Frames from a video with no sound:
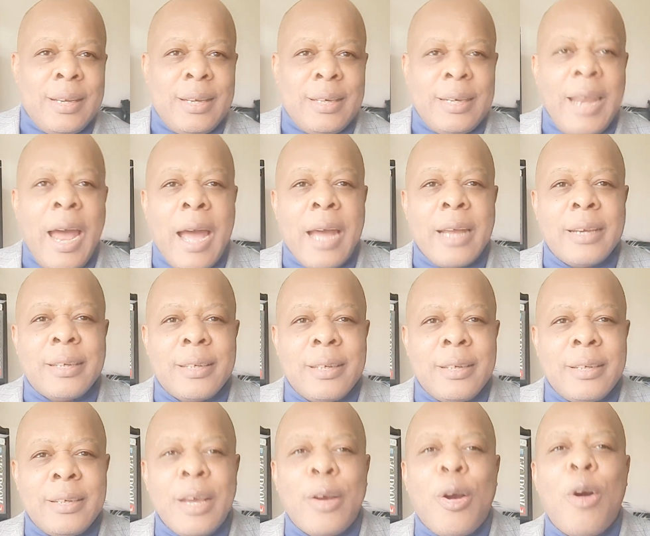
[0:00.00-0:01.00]
that
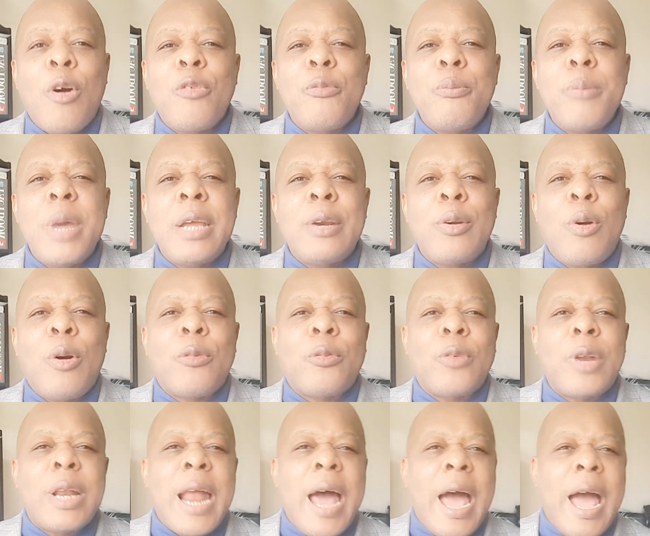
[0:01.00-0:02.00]
the government
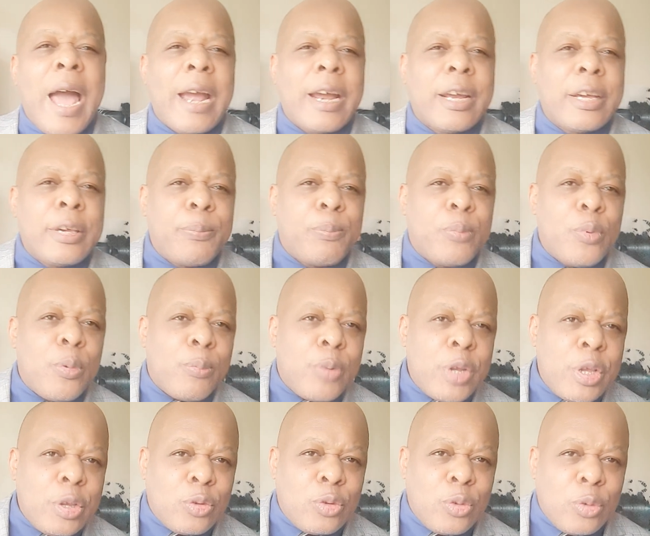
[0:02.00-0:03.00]
of La
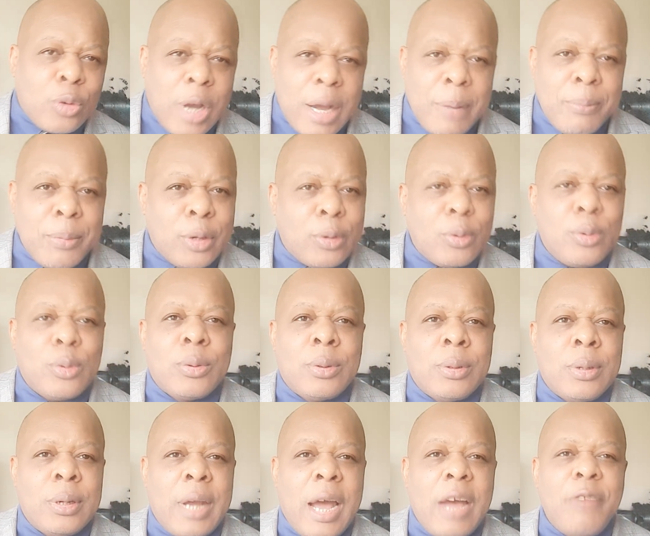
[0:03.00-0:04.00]
République du
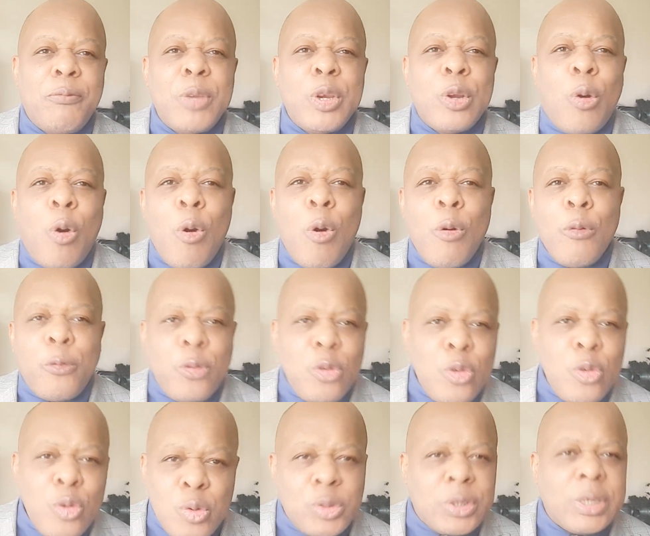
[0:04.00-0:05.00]
Cameroun have been
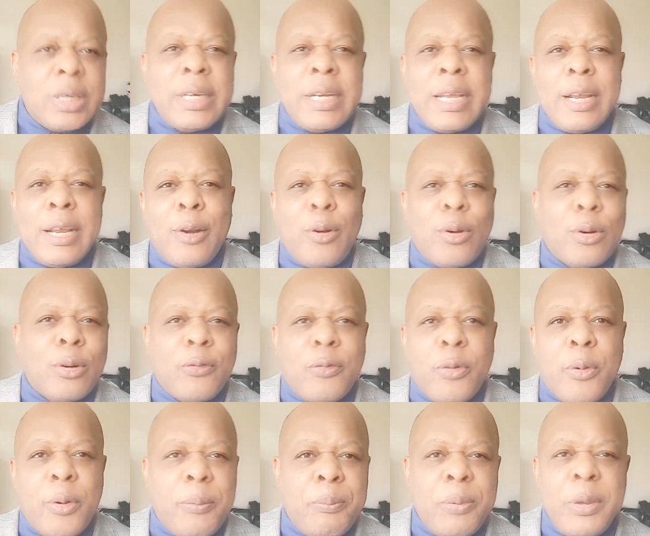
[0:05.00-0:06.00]
confusing a lot of
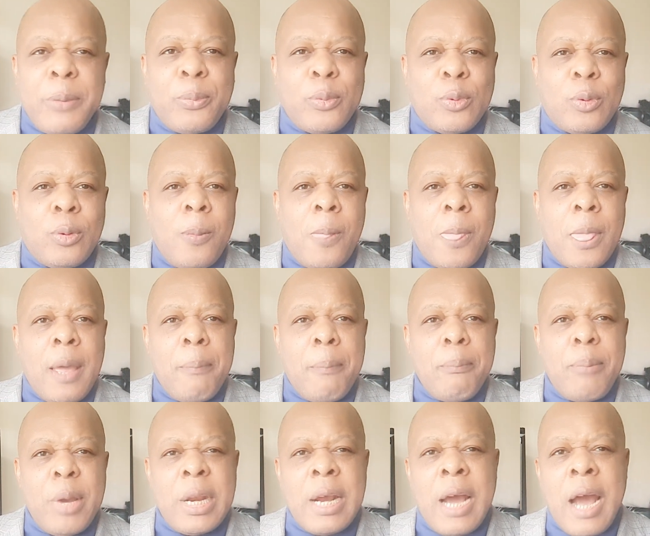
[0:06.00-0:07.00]
our people.
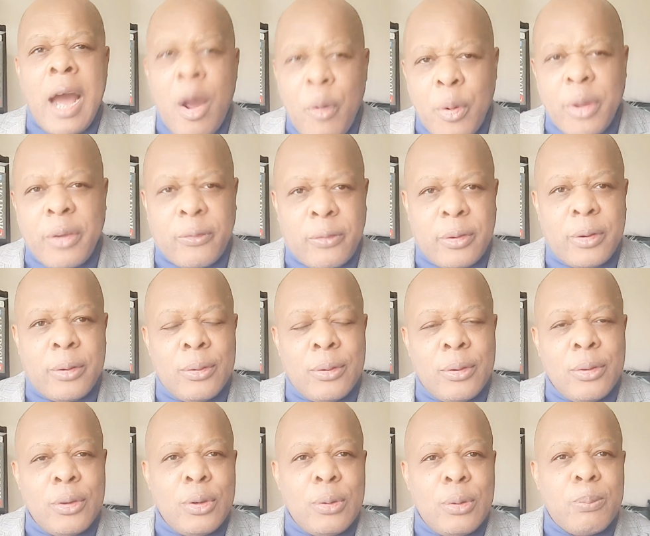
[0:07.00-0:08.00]
But however,
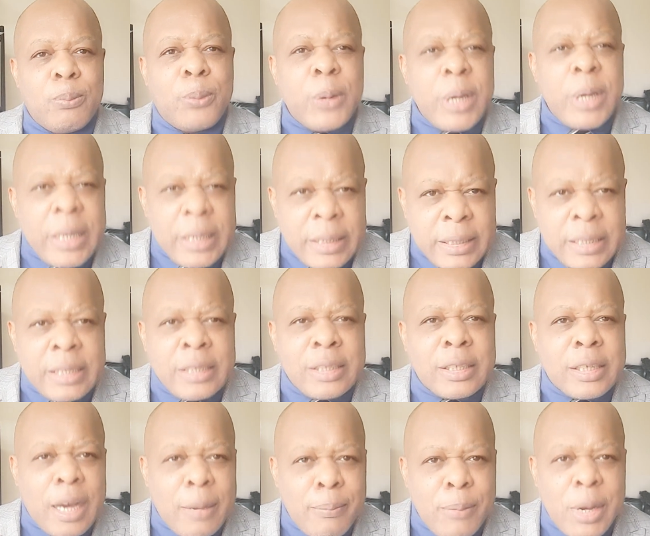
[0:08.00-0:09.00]

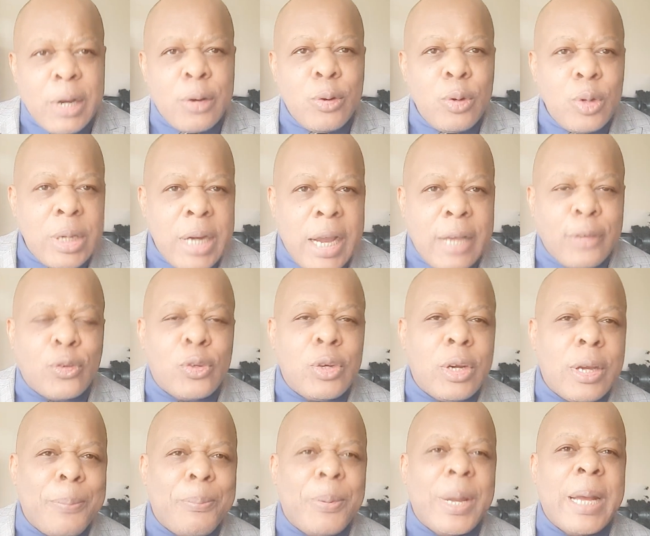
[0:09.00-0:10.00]
British Cameroon
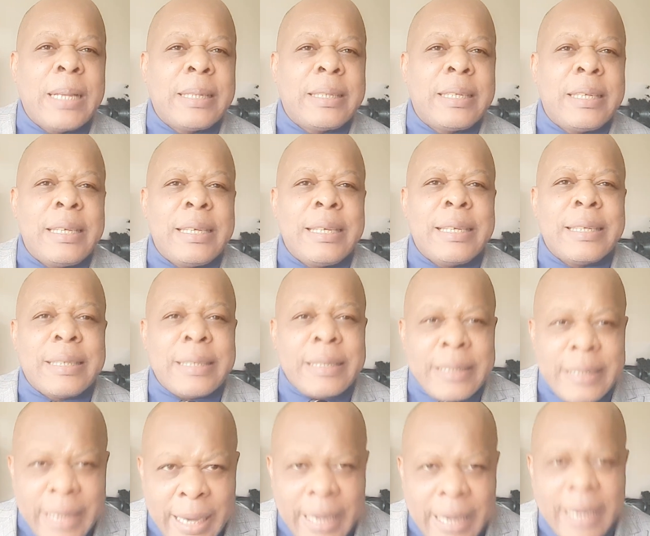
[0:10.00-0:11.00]
National Party is
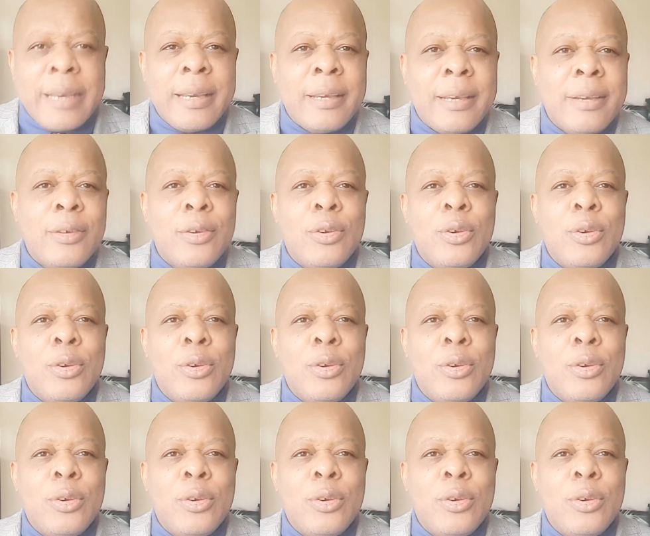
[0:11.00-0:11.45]
here